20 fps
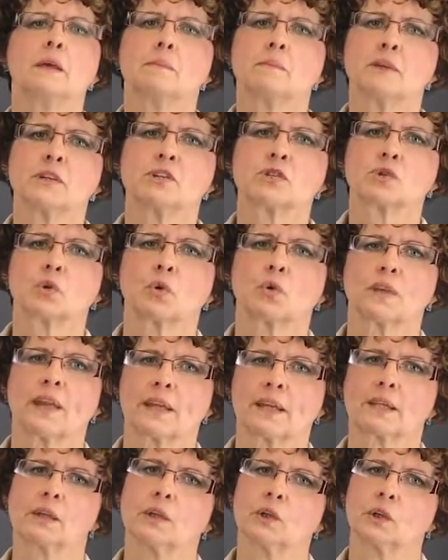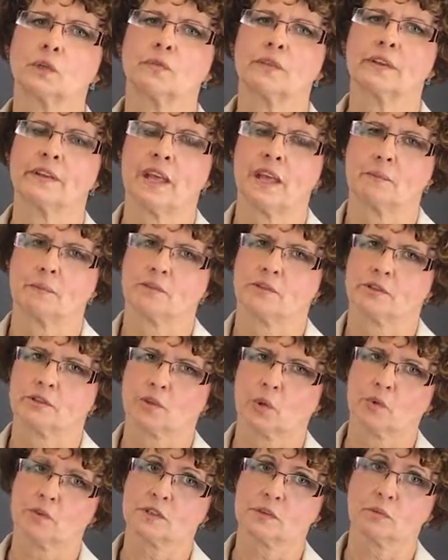Be sure they include the name of the
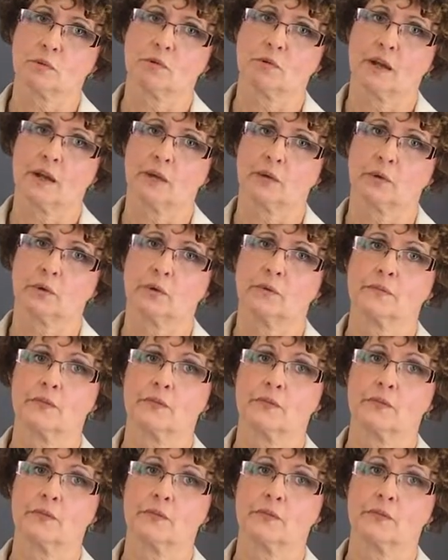service provider,